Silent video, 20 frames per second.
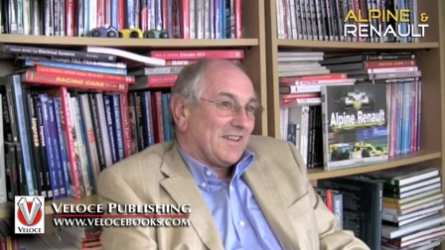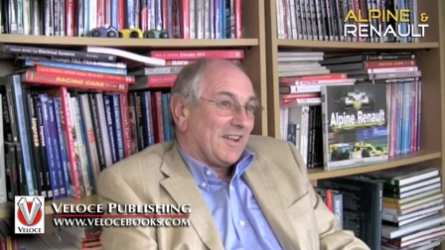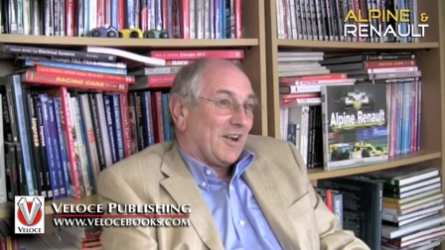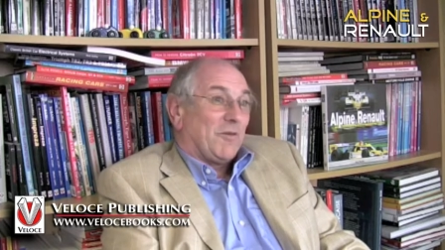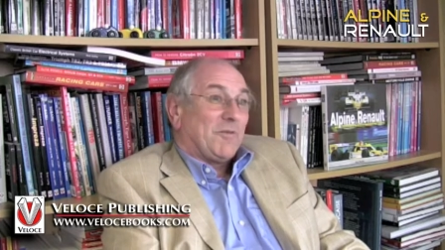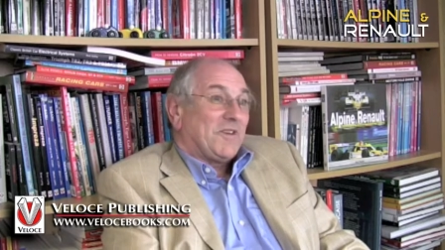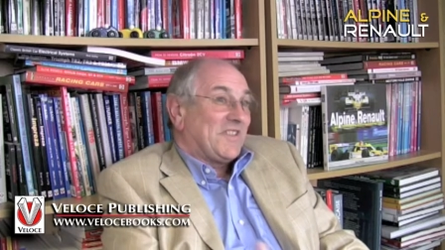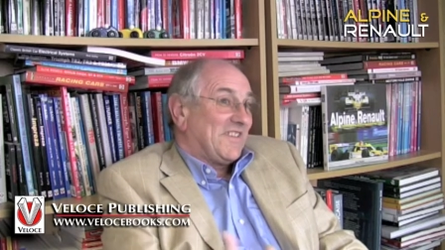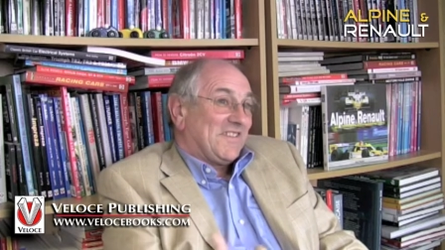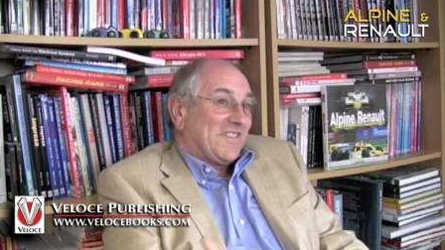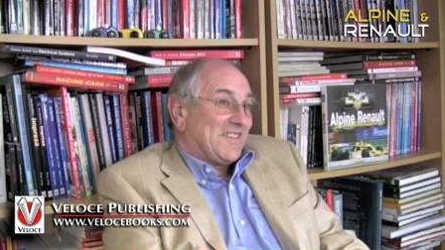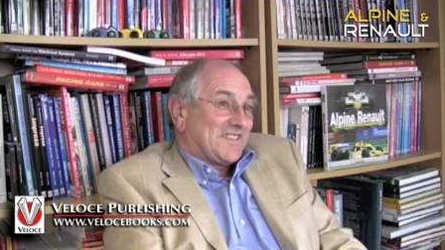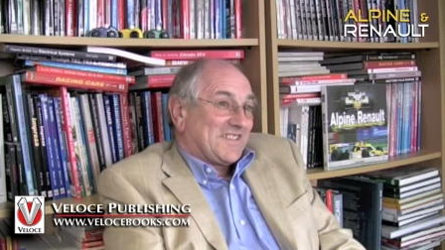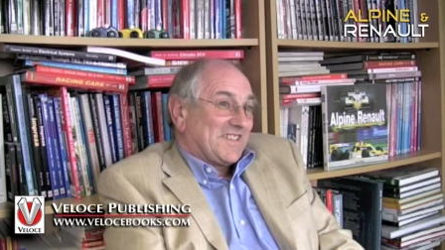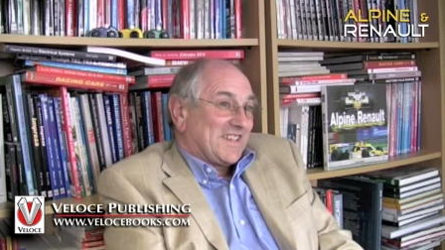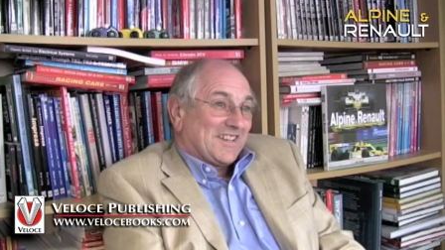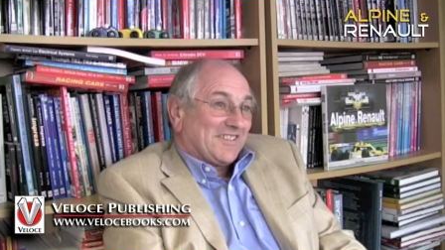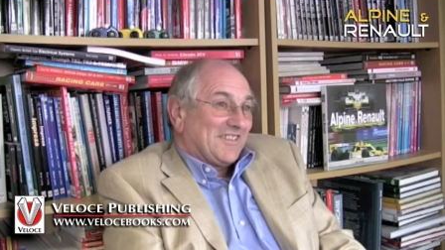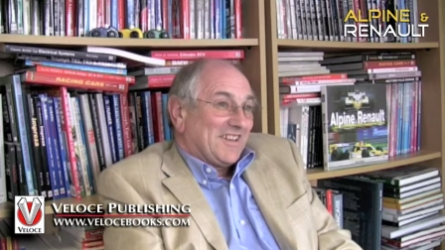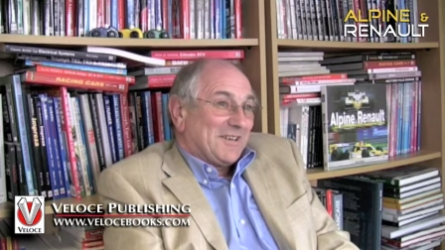or whether the
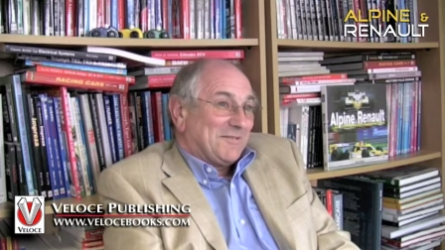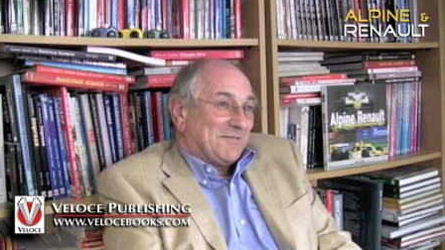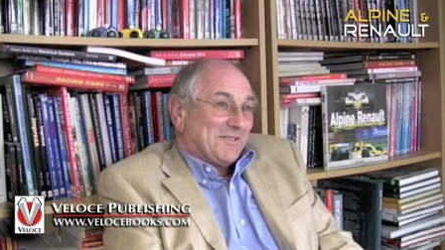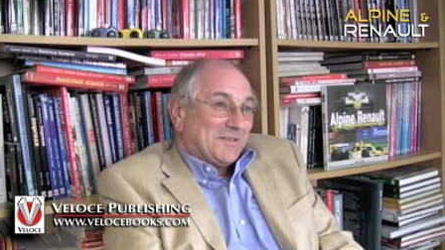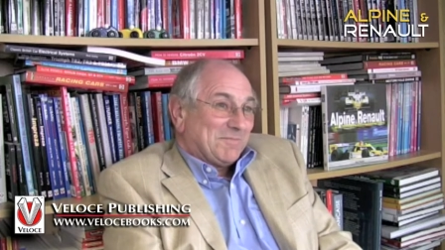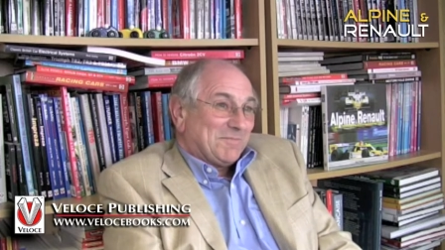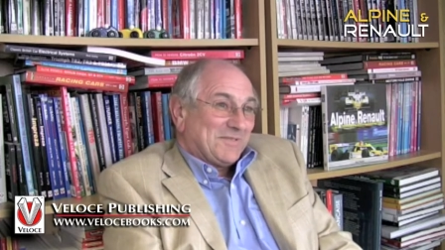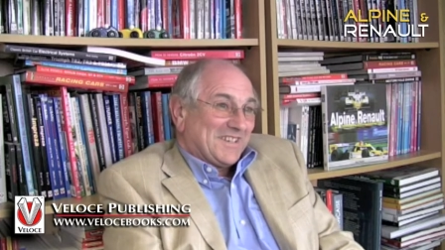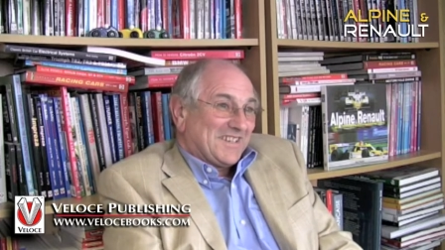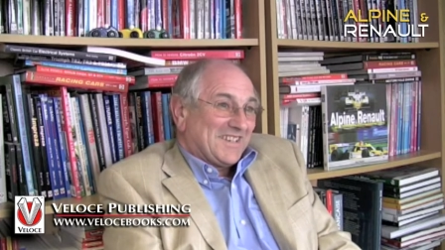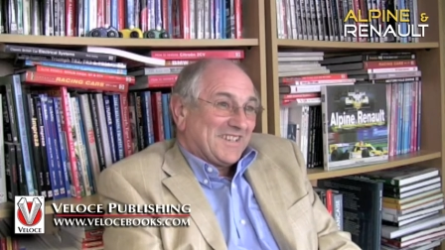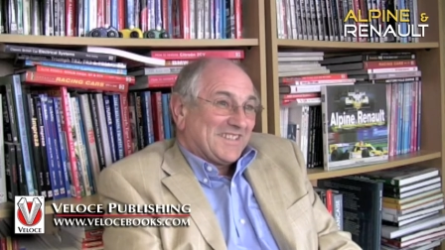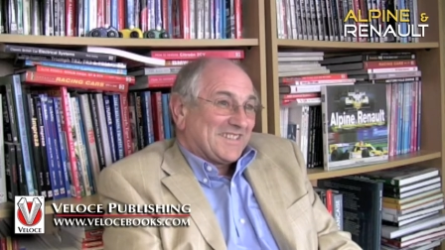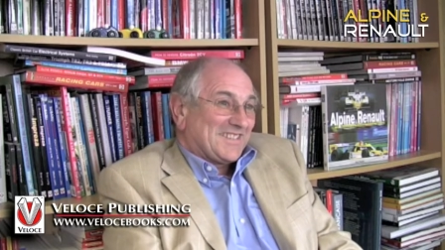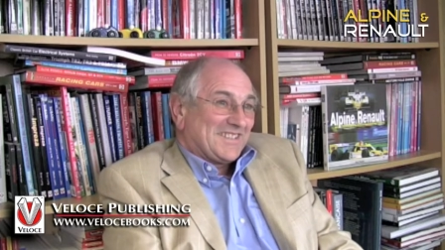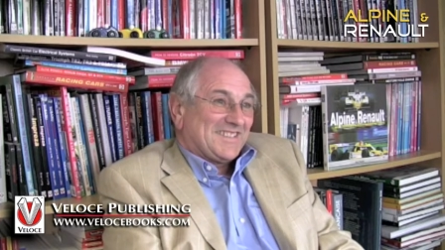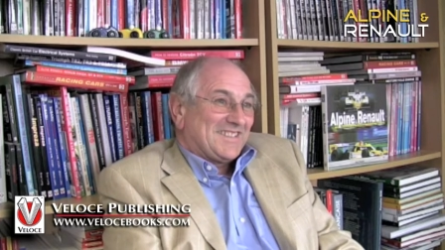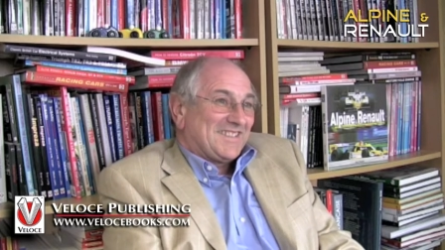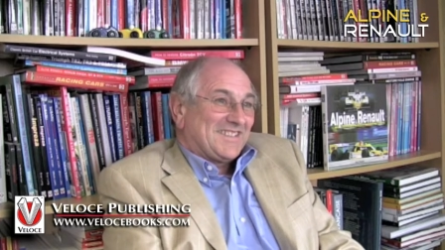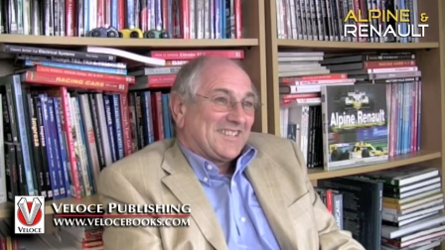cigarette would,
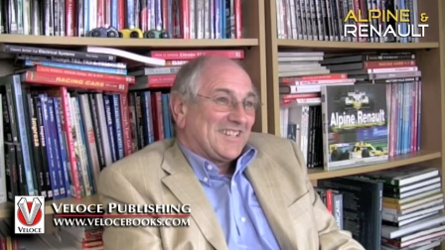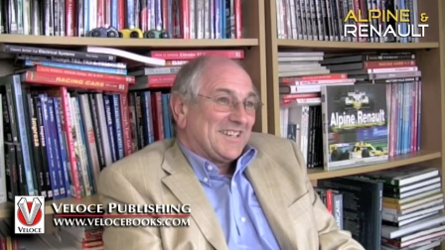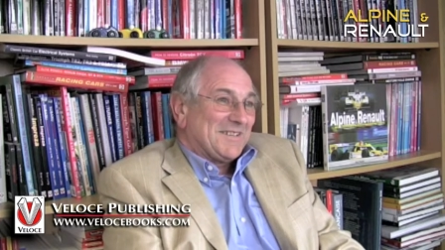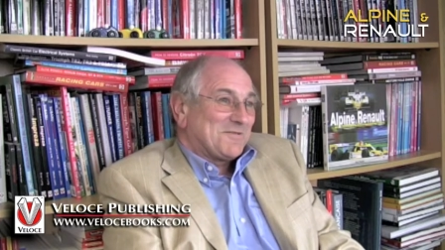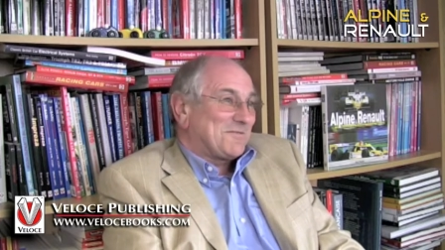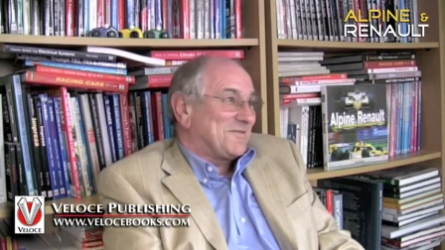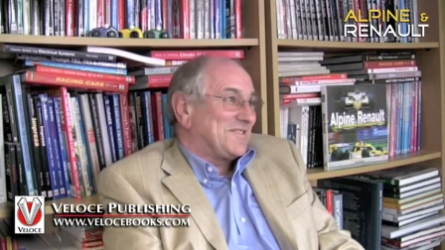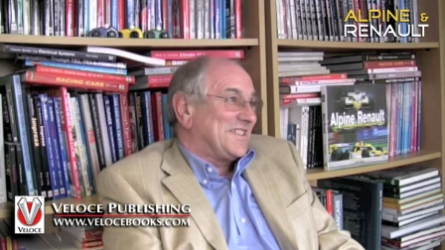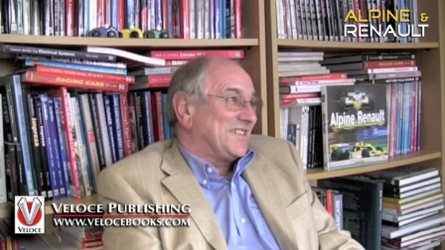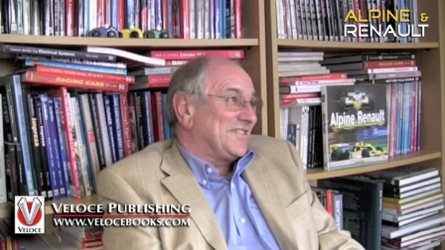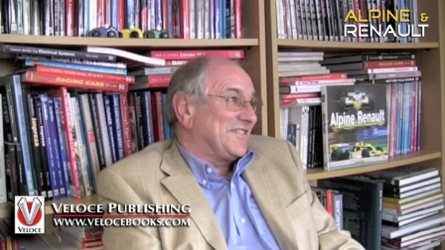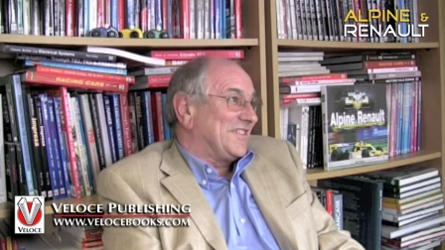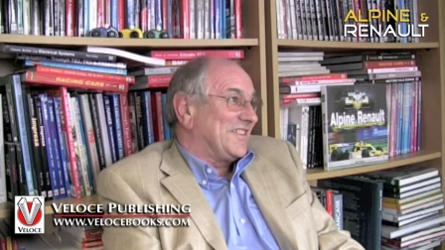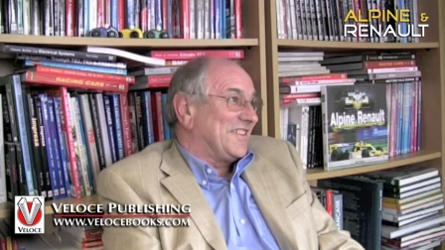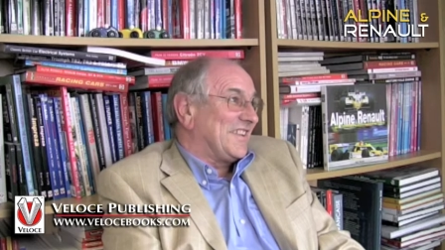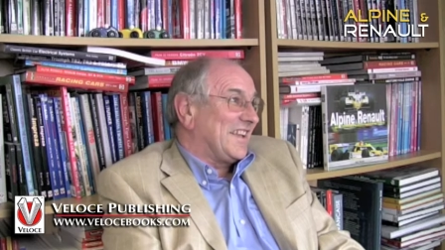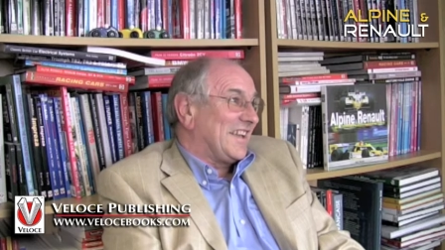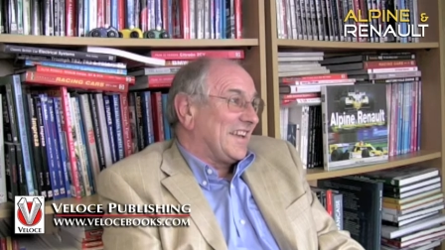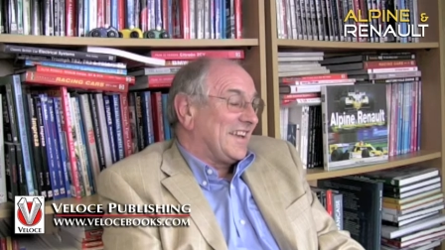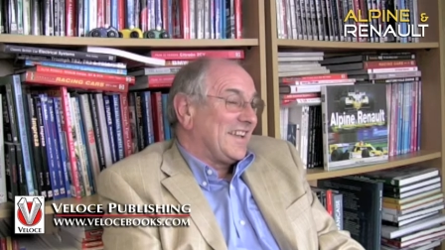because times were
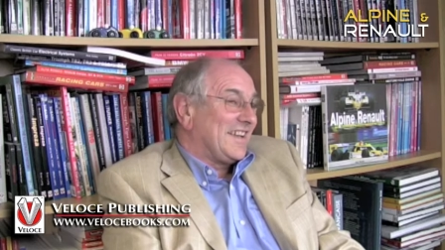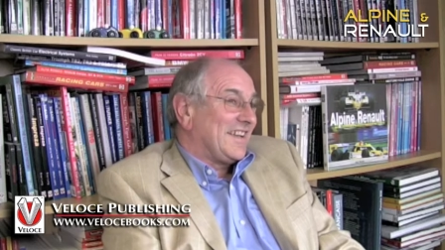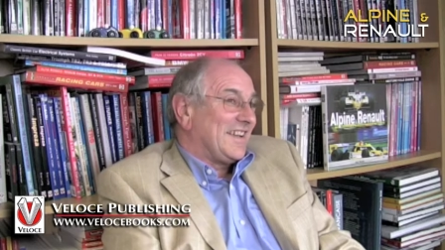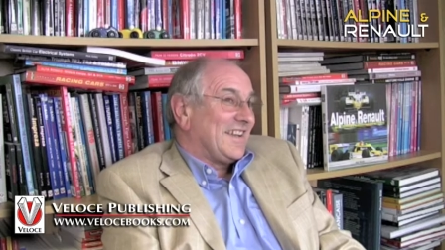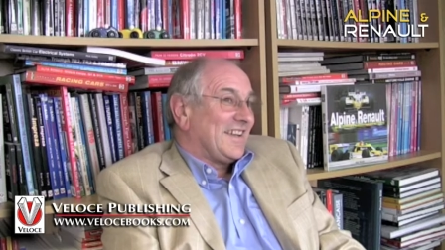different then.